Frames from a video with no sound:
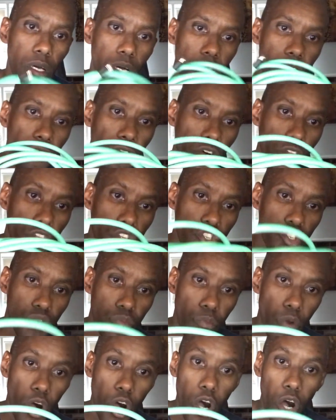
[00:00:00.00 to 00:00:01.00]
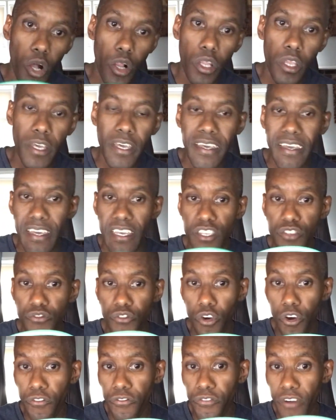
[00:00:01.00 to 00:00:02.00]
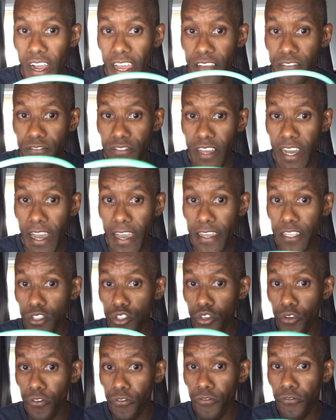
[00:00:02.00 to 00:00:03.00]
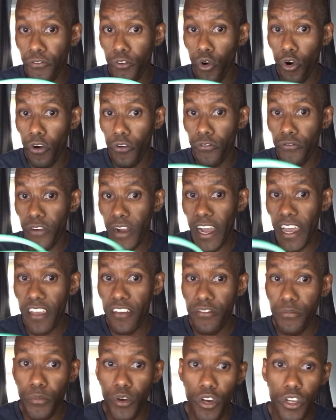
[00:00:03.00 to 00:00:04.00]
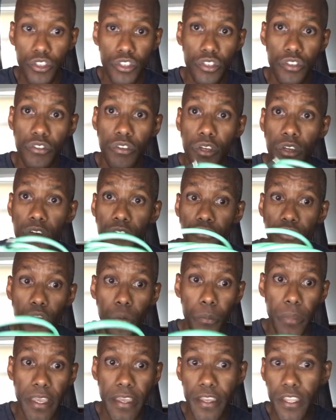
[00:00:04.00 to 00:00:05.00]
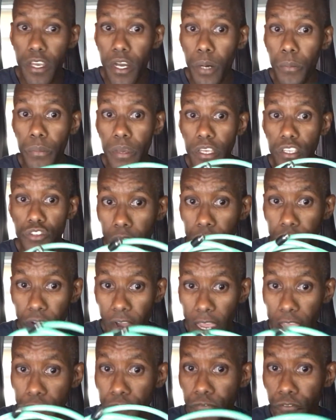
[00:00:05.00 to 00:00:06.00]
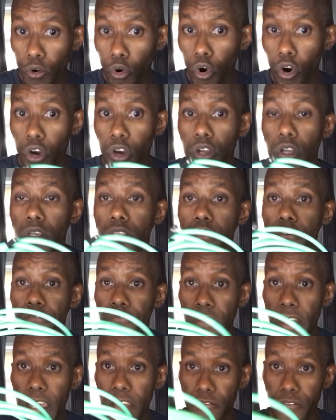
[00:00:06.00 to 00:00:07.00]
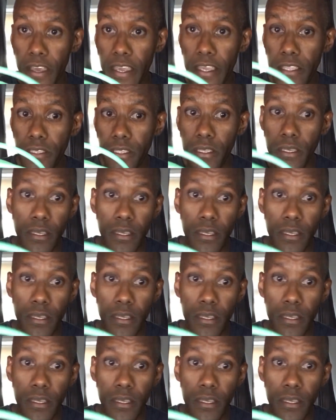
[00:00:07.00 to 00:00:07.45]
For the small is for 5'9" to 4'5" person. For medium is 5'4" to 5'8".